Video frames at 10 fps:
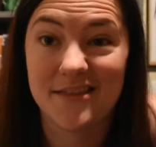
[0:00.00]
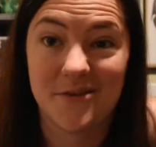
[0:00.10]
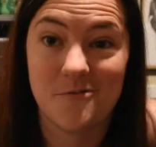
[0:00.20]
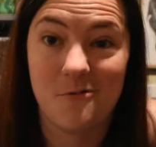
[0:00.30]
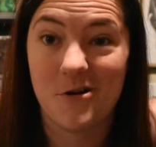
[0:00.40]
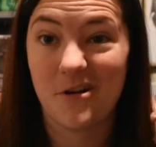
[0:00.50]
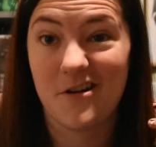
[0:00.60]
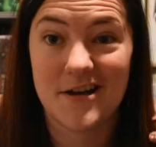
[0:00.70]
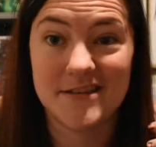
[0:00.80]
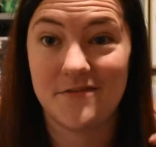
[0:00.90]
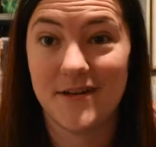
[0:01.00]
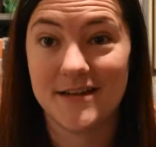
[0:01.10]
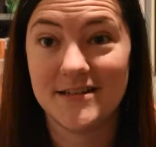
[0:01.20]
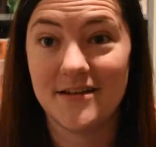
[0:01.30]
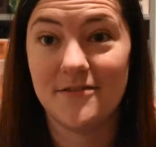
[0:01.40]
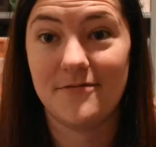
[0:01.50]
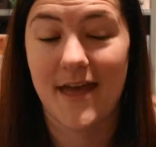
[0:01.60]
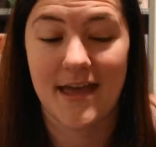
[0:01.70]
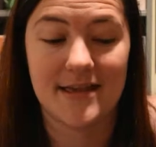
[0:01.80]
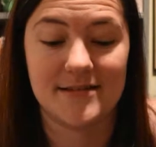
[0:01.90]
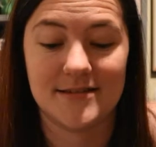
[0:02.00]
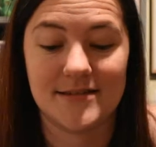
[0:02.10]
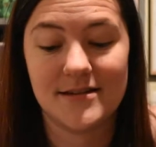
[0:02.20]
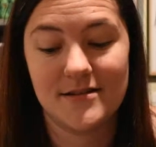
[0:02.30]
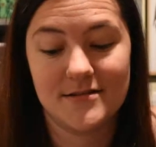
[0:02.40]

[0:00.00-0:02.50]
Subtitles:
They're more cost-effective, and